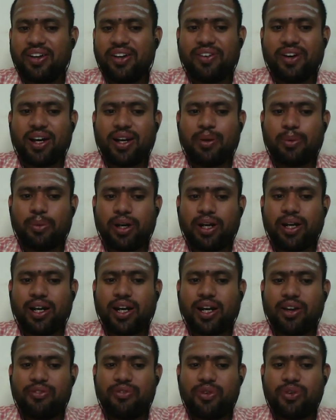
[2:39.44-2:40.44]
for
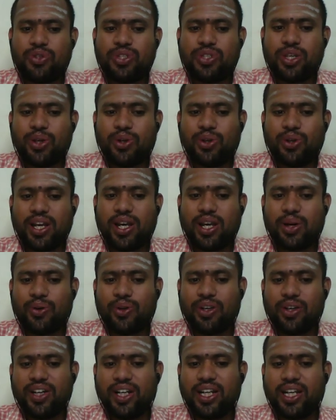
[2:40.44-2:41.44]
confusing you, they
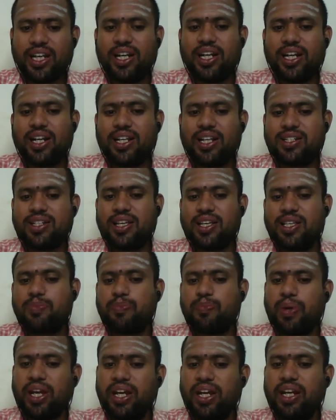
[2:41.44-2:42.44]
have given interest is
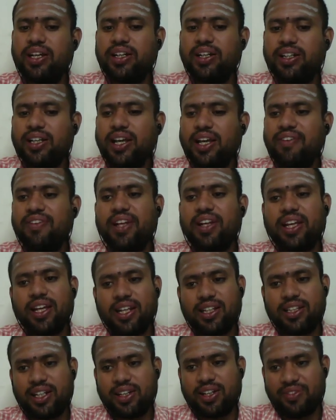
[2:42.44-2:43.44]
paid every
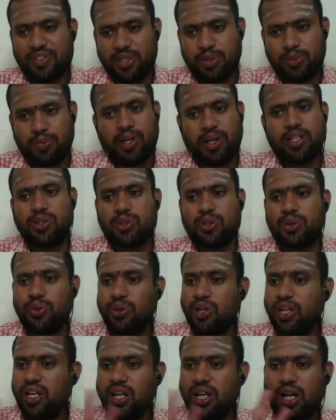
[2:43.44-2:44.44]
year 31st March. You
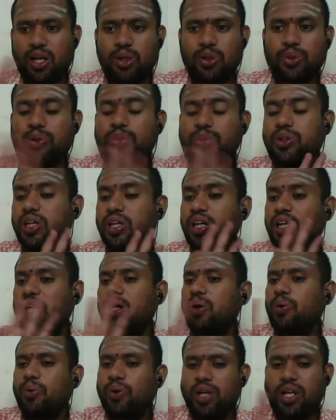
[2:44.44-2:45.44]
need not to
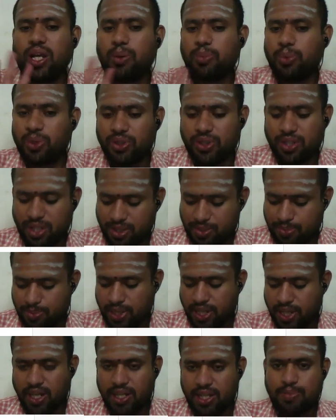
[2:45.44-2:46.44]
worry about this
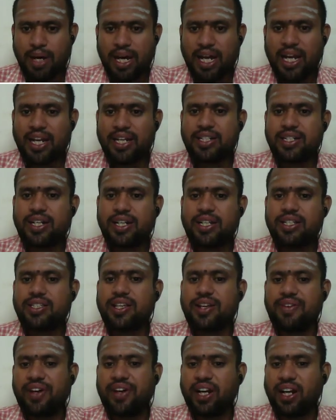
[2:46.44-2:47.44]
because balance sheet is
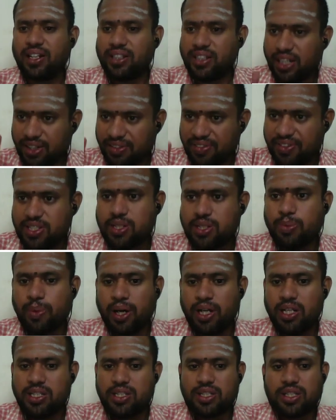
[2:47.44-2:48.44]
given on 31st
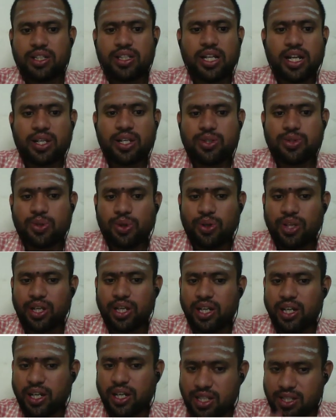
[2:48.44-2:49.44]
March. There is no
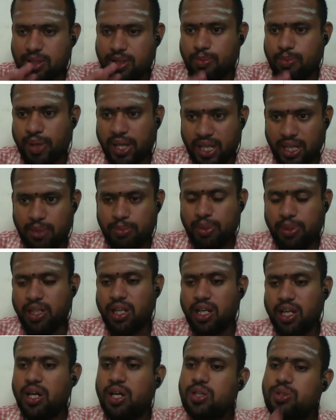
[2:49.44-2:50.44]
interest payable.
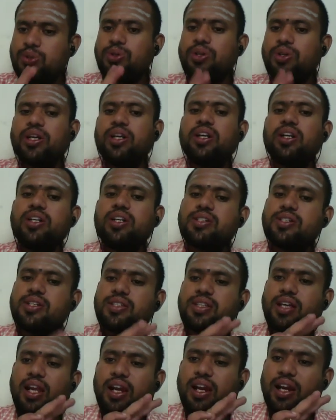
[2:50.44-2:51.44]
So interest
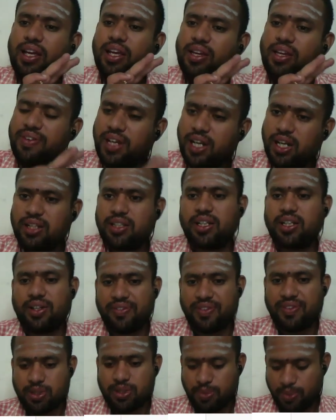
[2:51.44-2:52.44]
is already given on
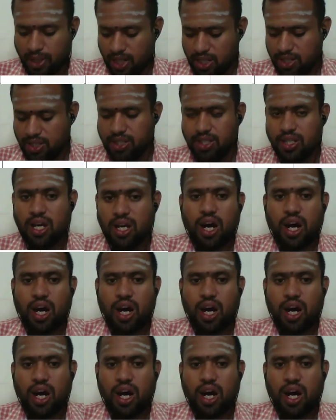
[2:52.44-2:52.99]
31st March.